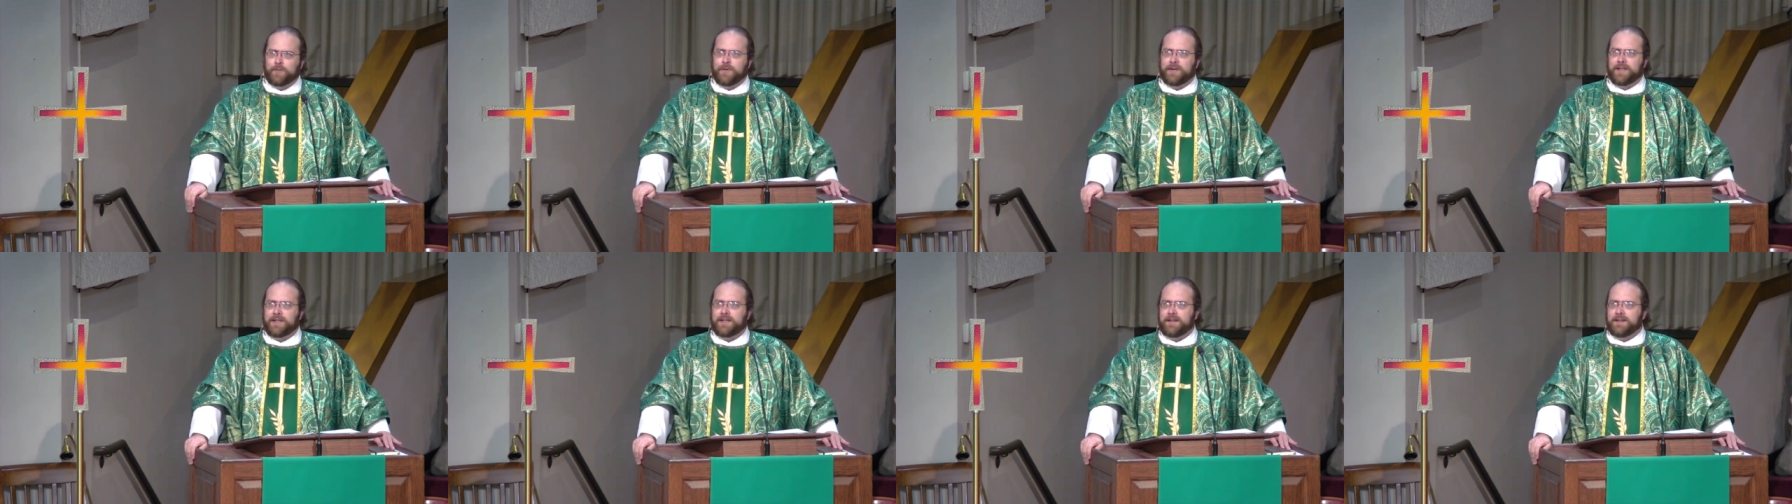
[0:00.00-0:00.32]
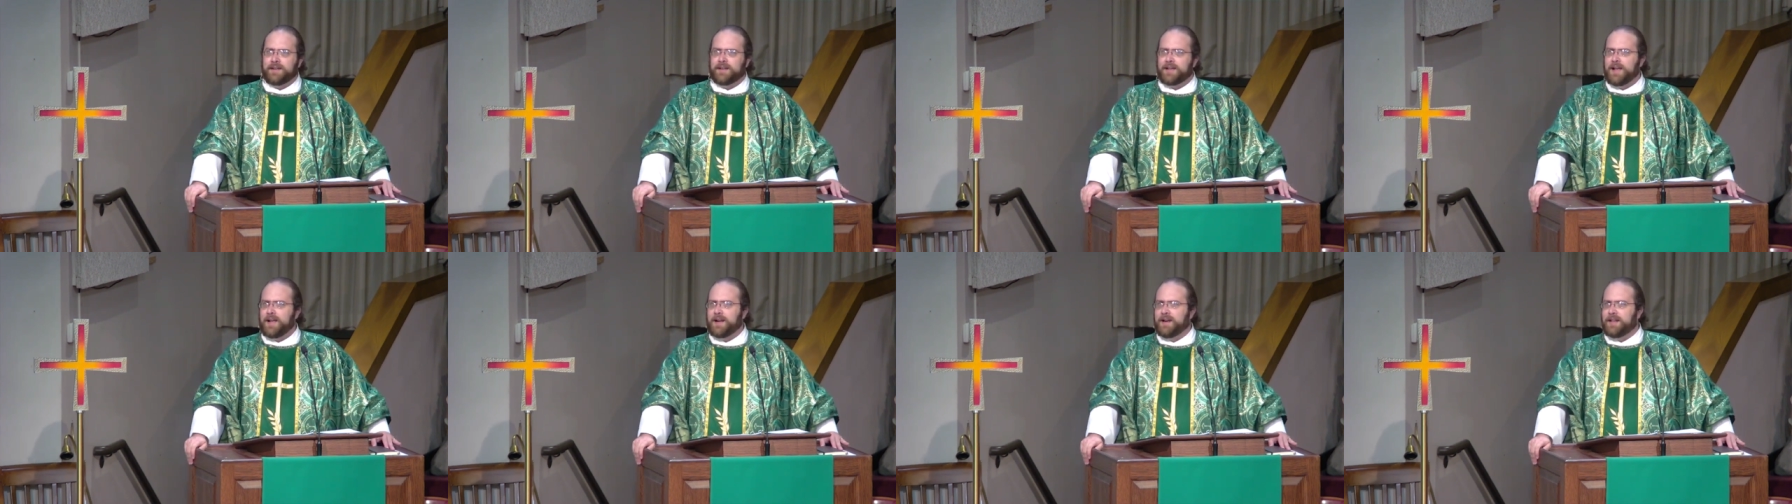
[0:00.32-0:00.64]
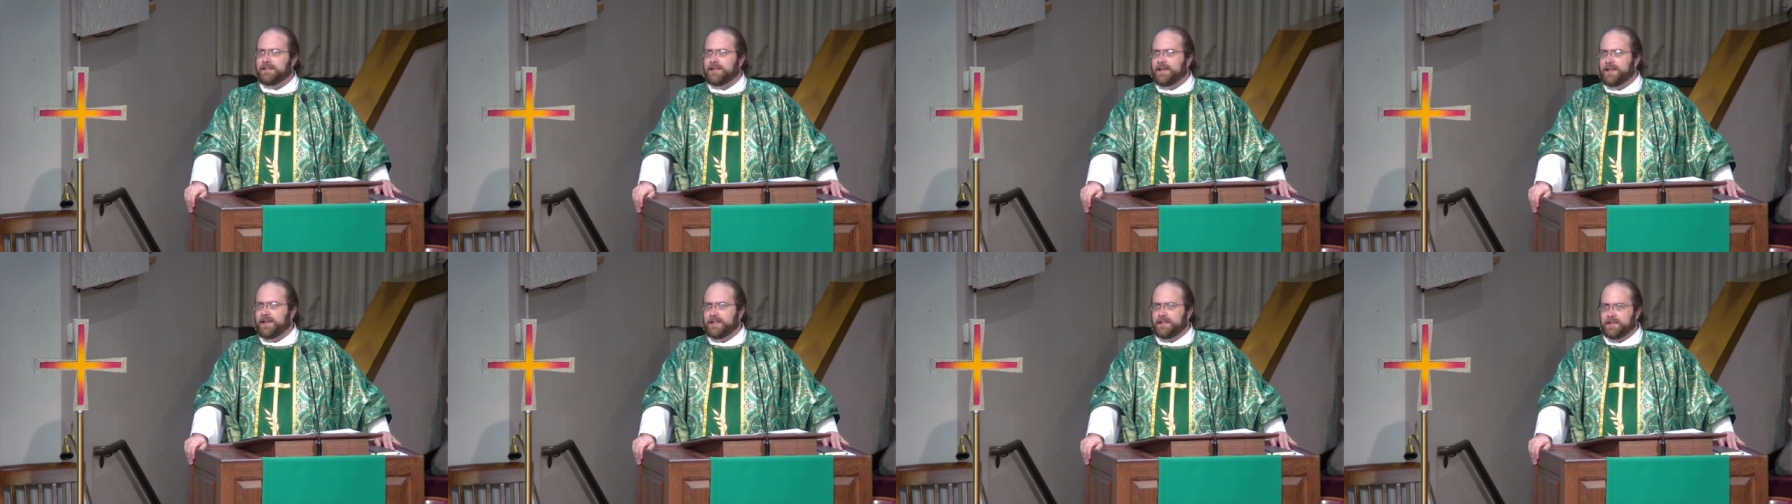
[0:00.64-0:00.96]
we can kind
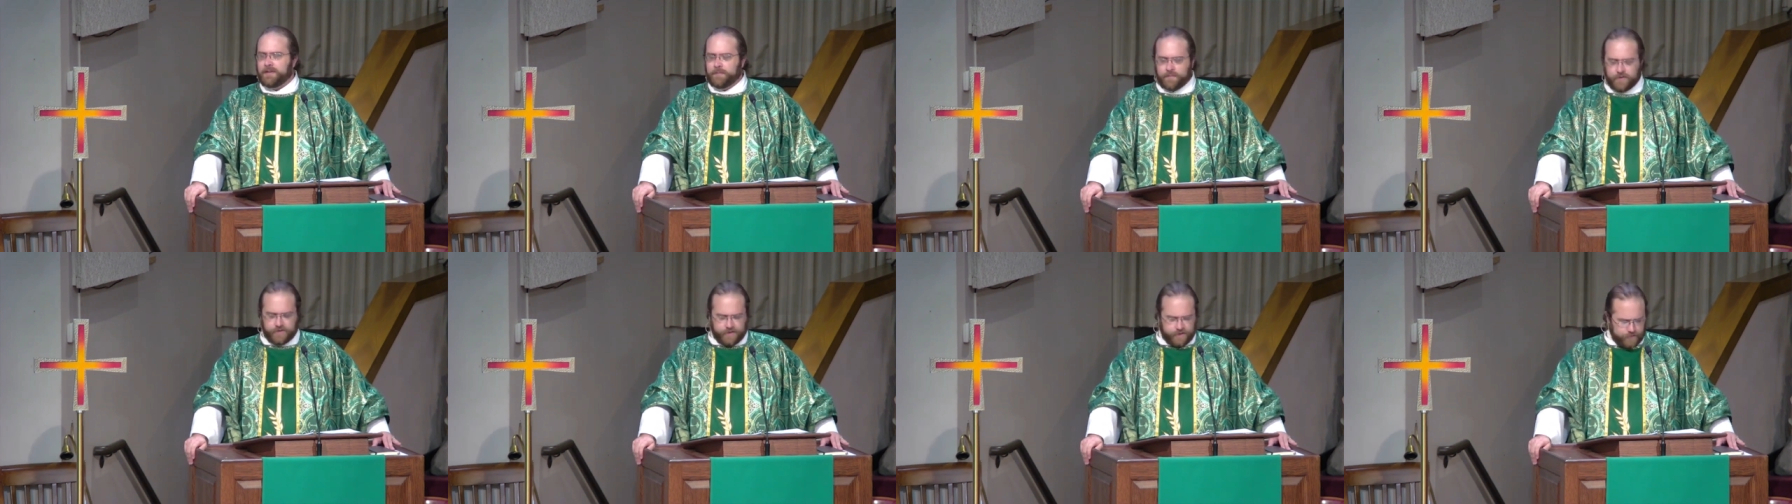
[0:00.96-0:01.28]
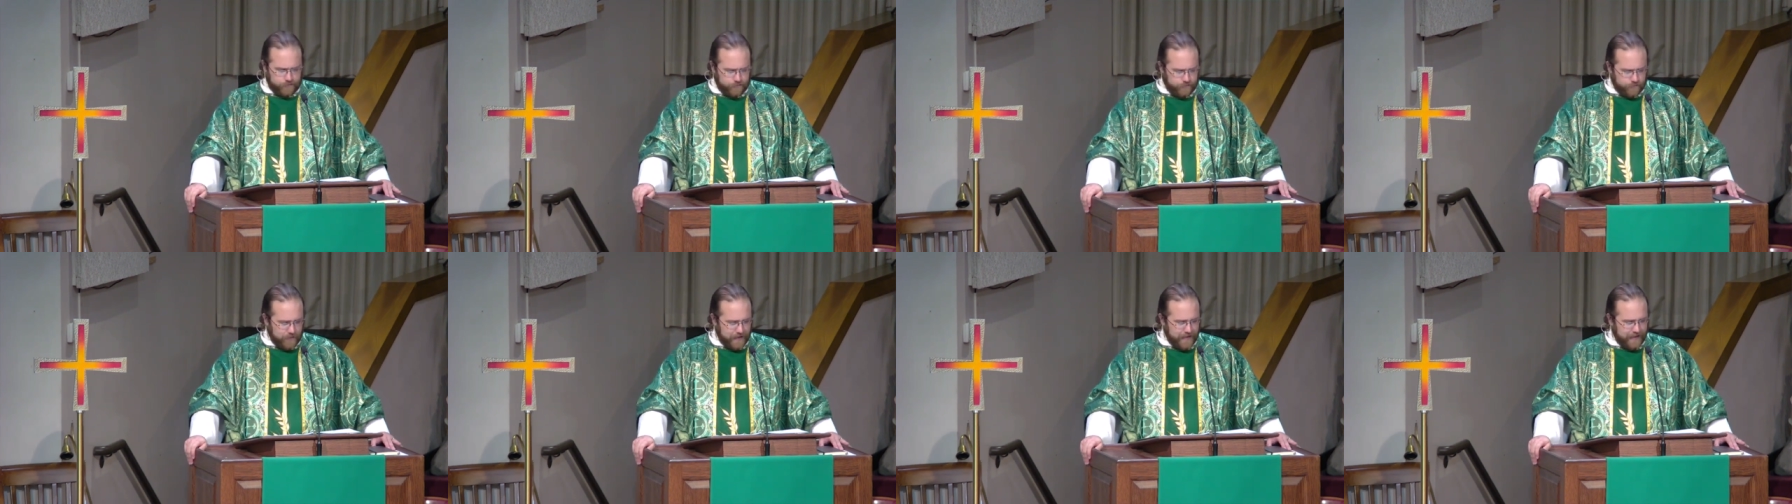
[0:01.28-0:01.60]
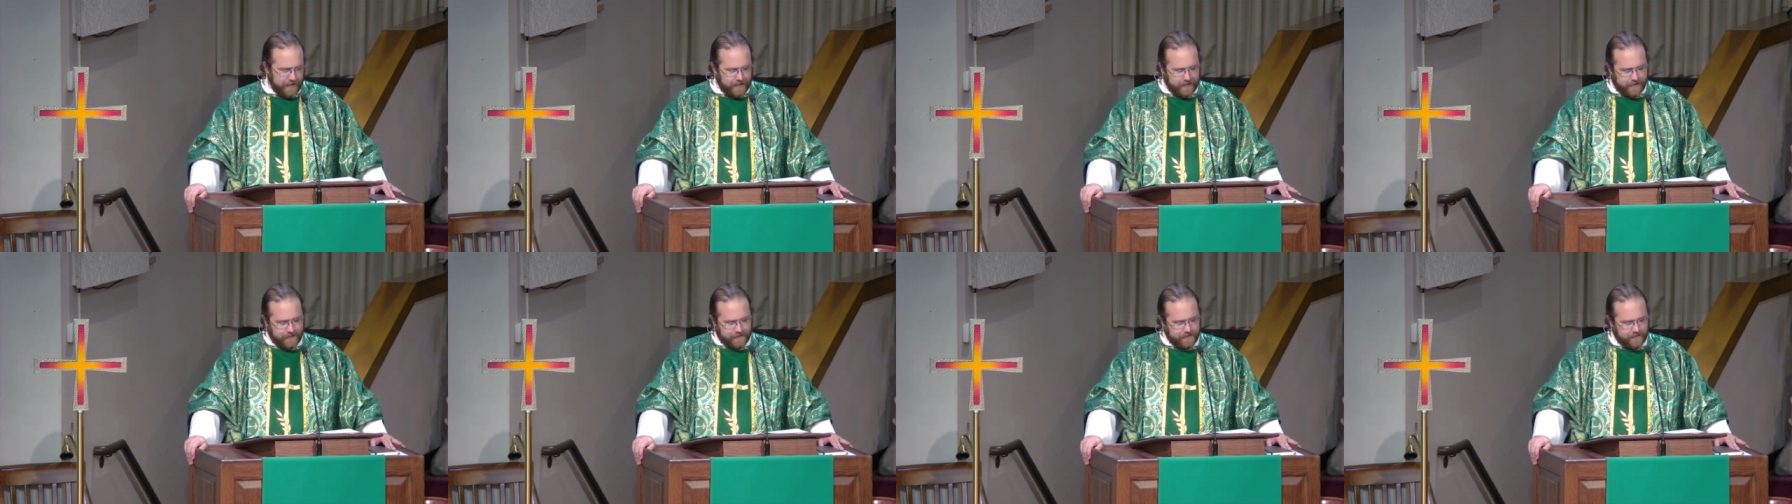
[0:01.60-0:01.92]
of take them two
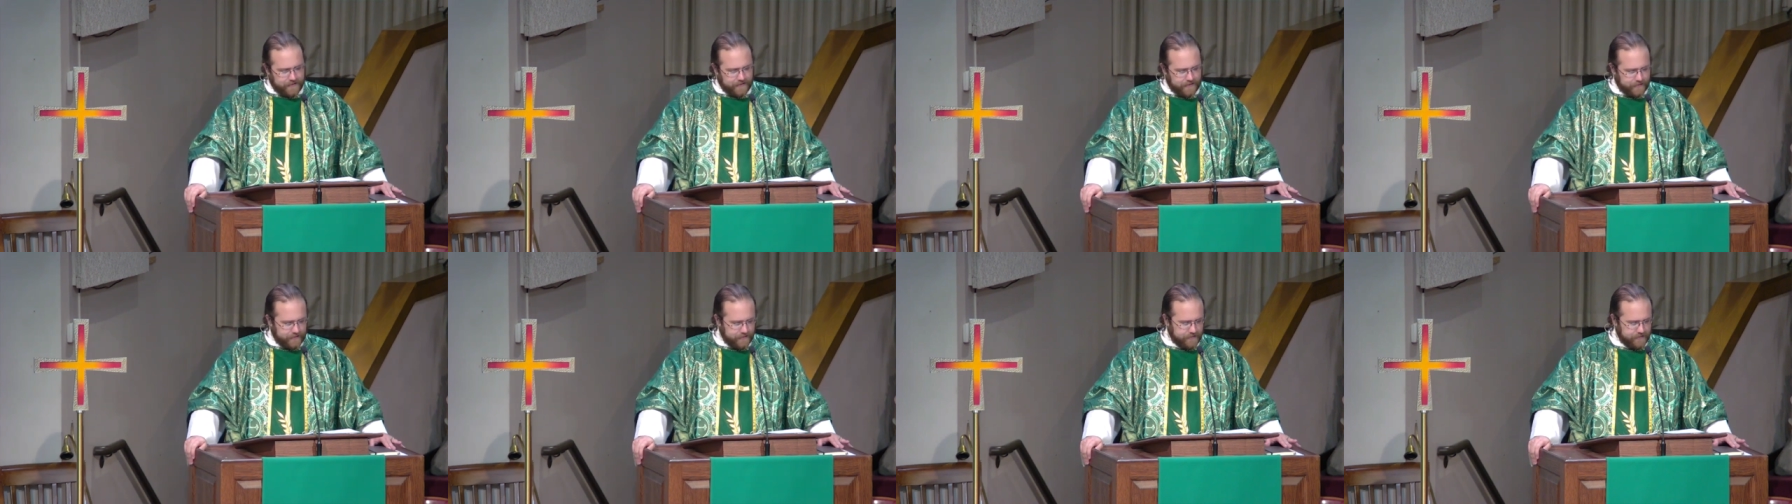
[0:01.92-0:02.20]
ways.